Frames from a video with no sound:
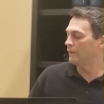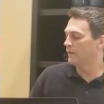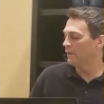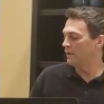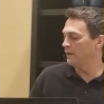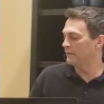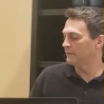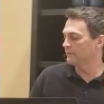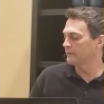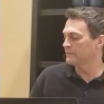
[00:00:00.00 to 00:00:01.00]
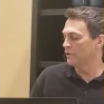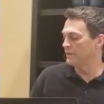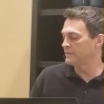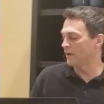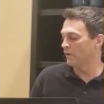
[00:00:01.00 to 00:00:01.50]
Alright. So
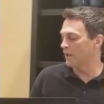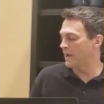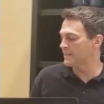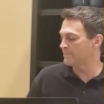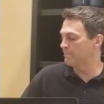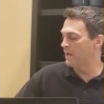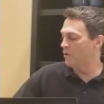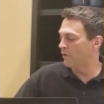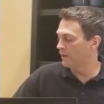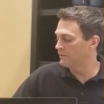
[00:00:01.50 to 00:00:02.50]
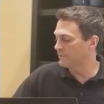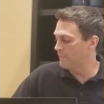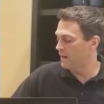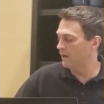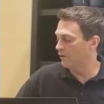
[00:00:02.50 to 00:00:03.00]
this is our last bell work
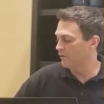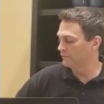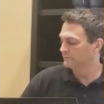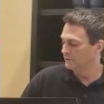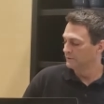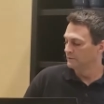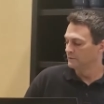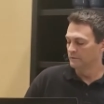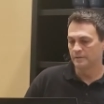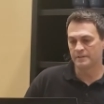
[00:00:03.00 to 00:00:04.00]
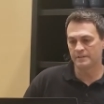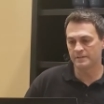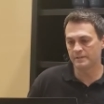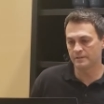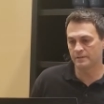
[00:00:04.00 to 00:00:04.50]
tomorrow.
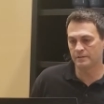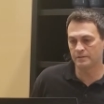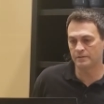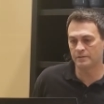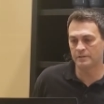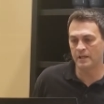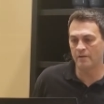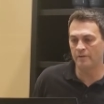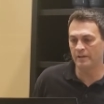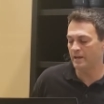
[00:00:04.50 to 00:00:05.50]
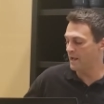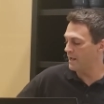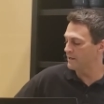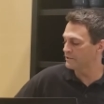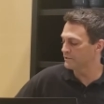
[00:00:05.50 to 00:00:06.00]

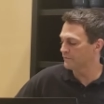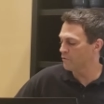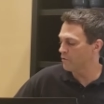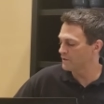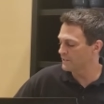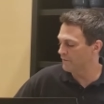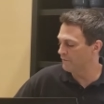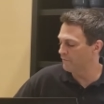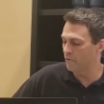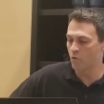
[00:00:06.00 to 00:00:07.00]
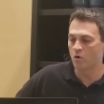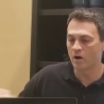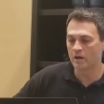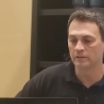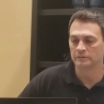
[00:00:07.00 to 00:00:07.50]

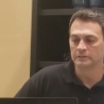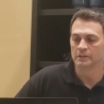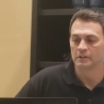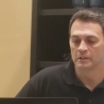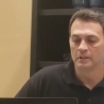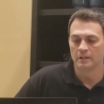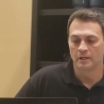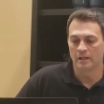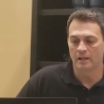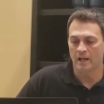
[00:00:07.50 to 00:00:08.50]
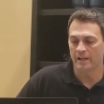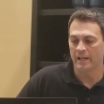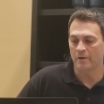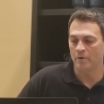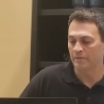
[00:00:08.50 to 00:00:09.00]
7-474. I
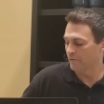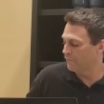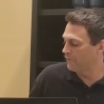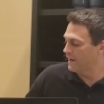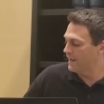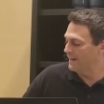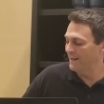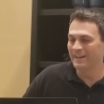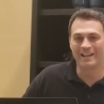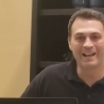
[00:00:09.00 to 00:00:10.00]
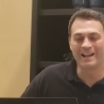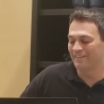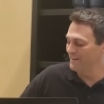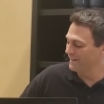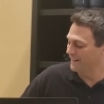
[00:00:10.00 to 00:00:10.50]
can't wait for Friday.
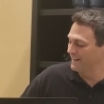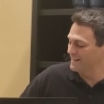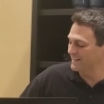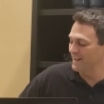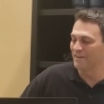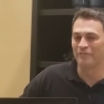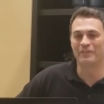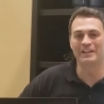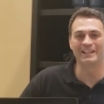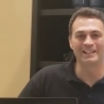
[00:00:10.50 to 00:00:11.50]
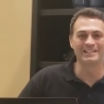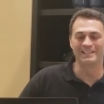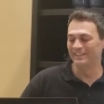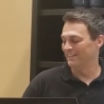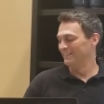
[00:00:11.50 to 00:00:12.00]
Yeah, that's kind of fitting, isn't
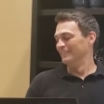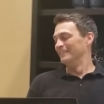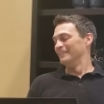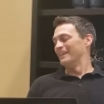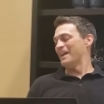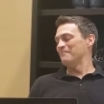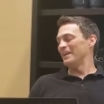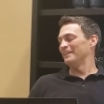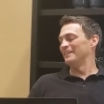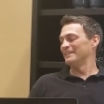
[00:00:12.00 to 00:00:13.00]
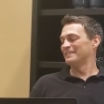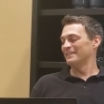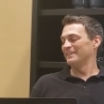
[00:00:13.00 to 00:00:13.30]
it? I made this